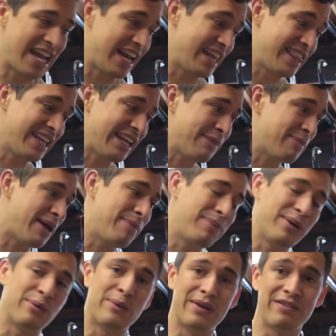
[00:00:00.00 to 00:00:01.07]
and I think it might
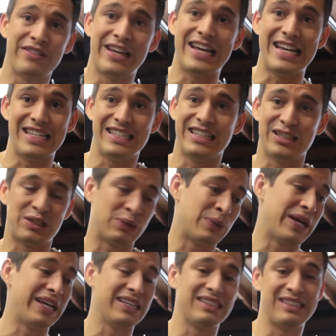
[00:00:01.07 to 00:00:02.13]
be one of the easiest
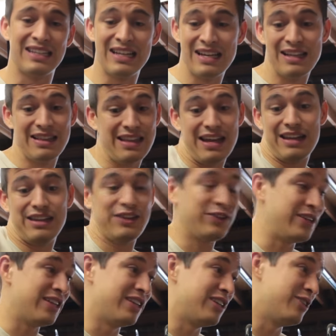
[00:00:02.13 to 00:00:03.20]
ways that you
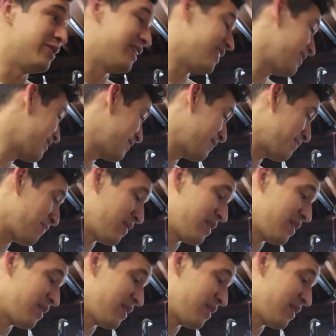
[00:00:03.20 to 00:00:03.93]
can do this.